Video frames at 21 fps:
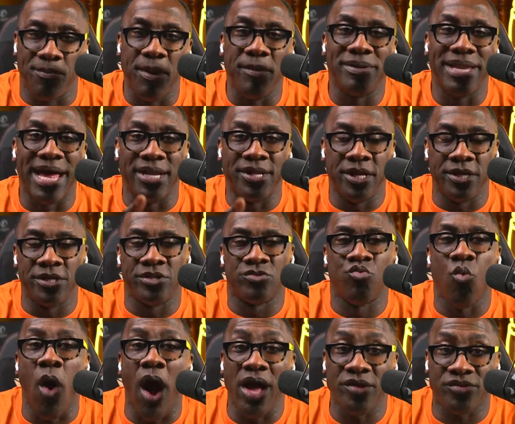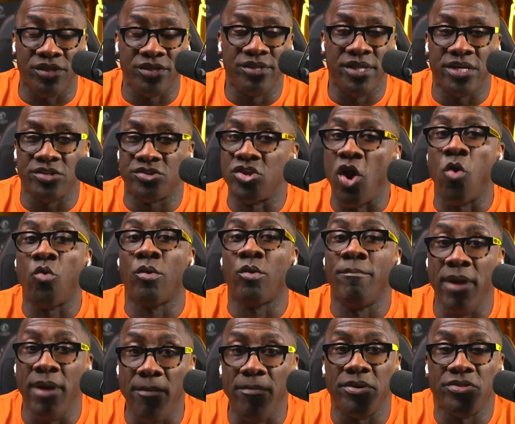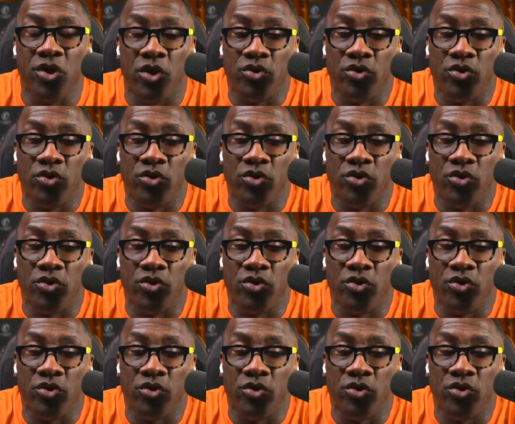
of people out there that's watching this don't remember